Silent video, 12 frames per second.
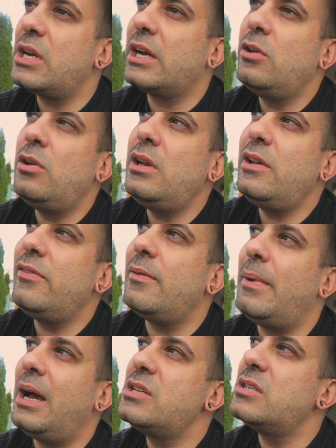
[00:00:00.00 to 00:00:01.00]
I couldn't even
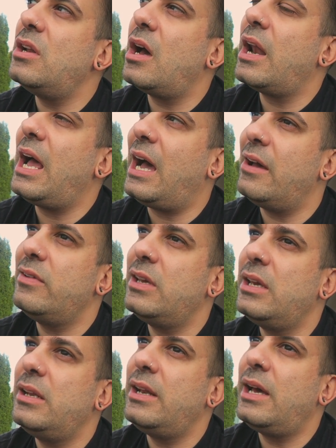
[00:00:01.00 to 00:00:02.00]
imagine not
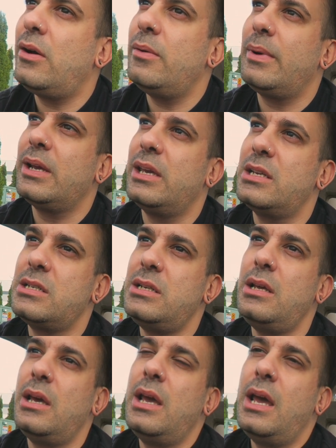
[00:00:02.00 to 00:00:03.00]
having it now in my kitchen.